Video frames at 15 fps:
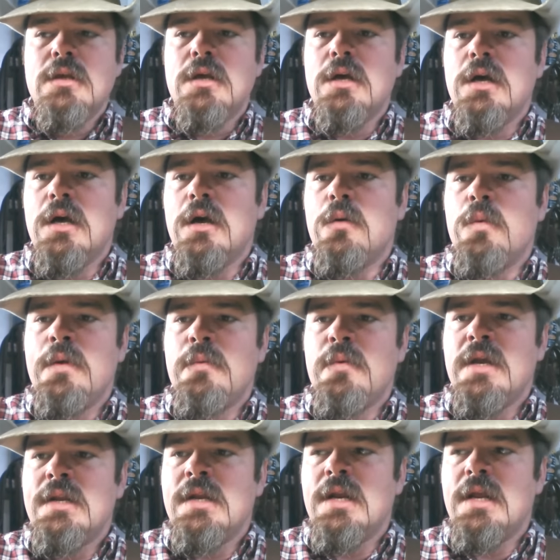We were
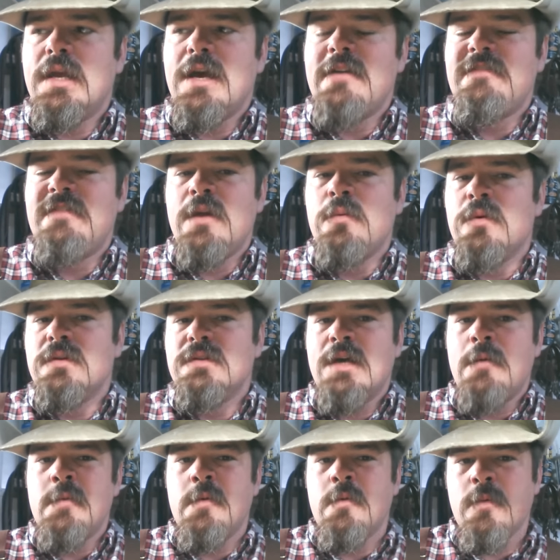eating in a cafe one
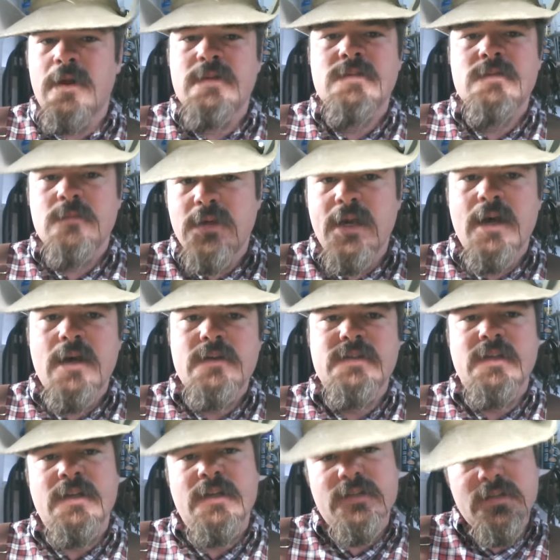time. We were working some cows,
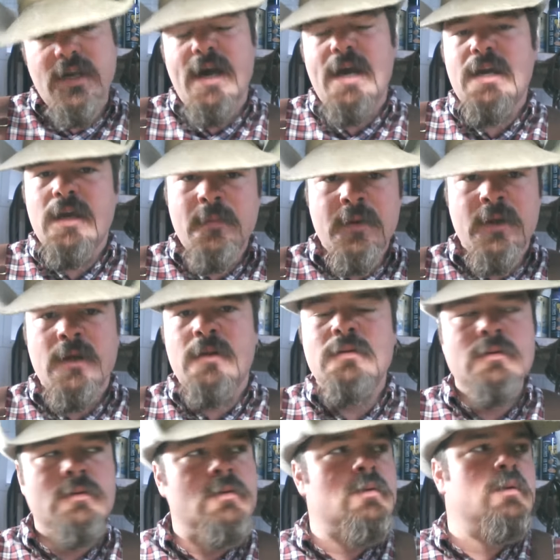and this guy come in
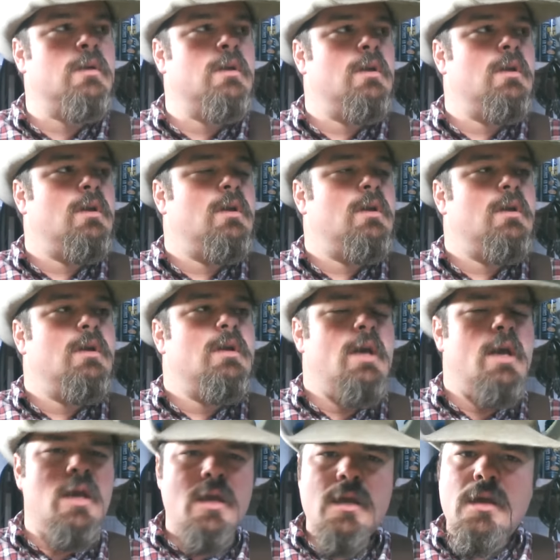
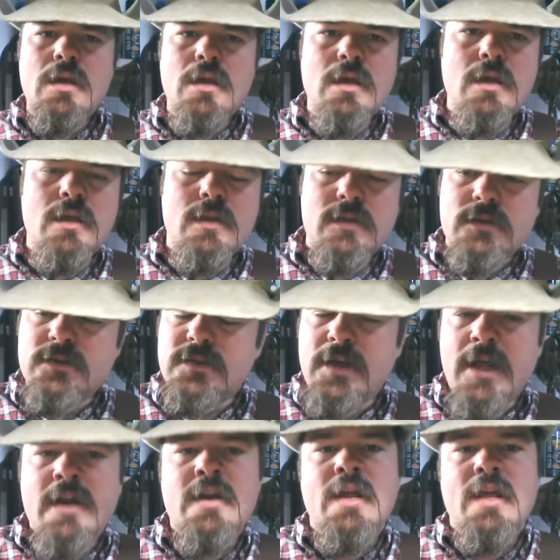and sat
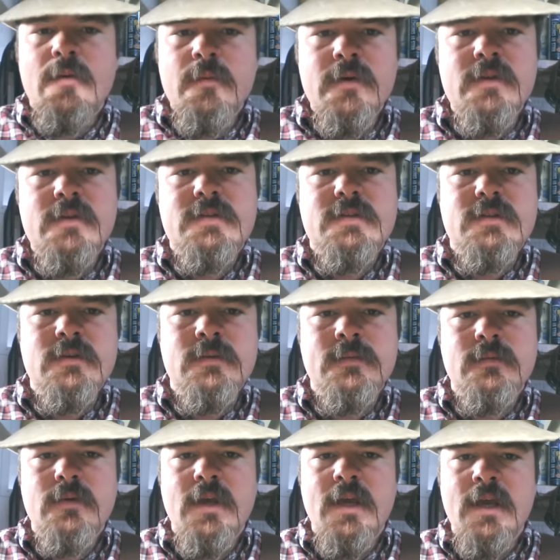down and ate with us.
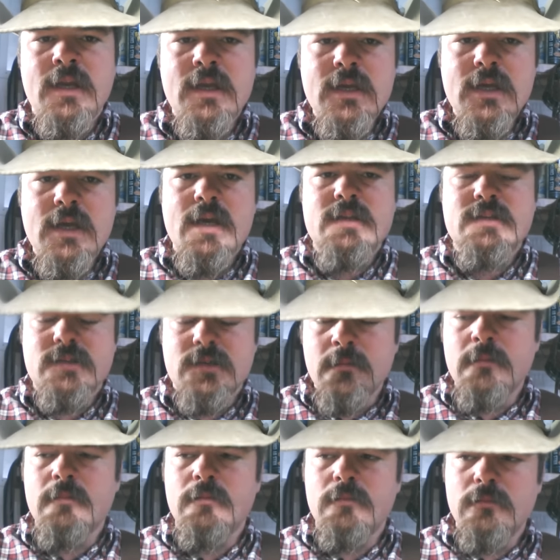And he has
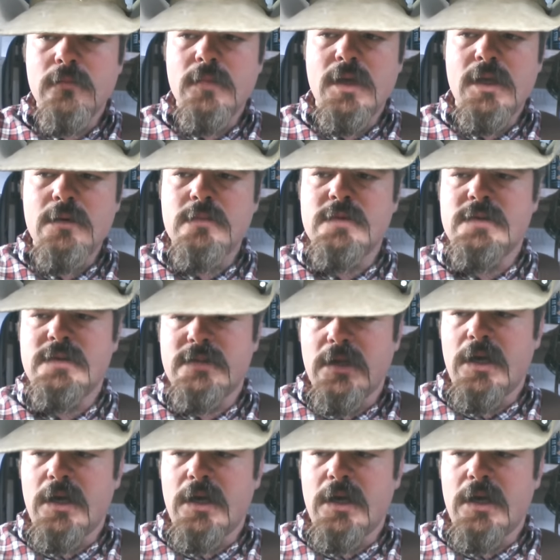some. He was.